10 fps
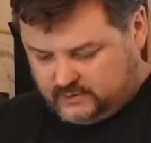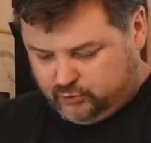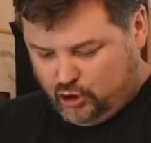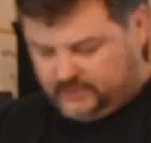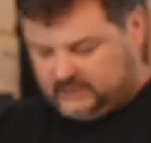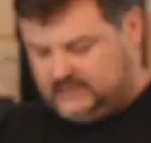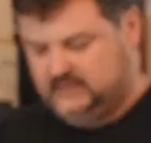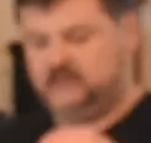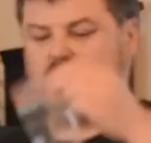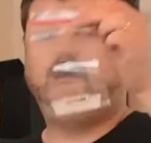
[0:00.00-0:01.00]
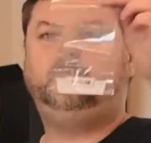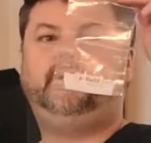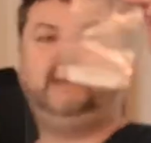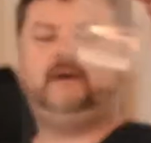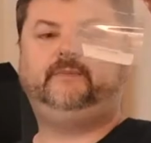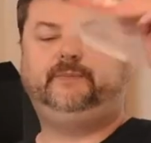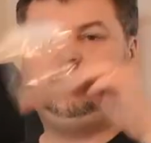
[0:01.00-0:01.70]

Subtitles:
properly, but